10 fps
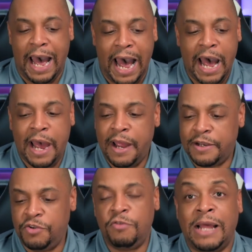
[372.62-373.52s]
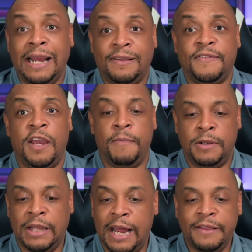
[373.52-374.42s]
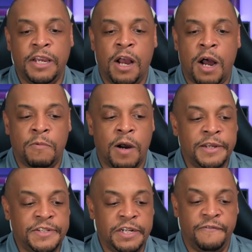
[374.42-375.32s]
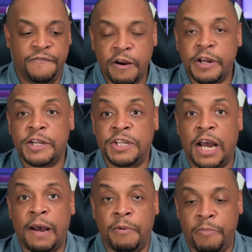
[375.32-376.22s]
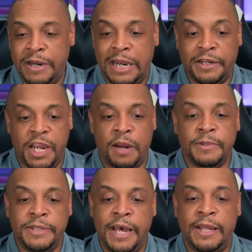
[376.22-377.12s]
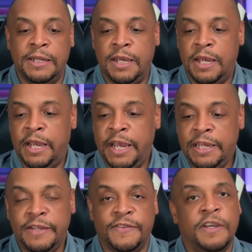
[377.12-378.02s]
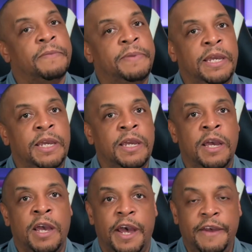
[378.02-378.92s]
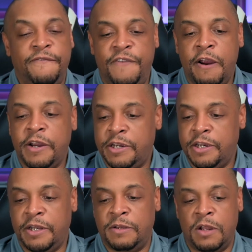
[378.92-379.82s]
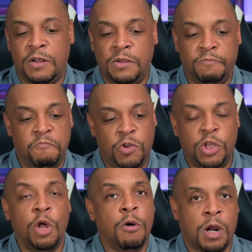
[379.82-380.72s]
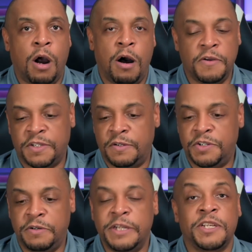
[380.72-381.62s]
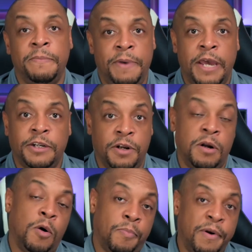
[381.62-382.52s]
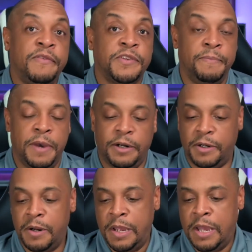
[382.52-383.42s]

I do like this camera a lot. I think Hanwha has done a very good job of bringing out a camera that is going to be a very good lower cost to its competitor or previous competitor.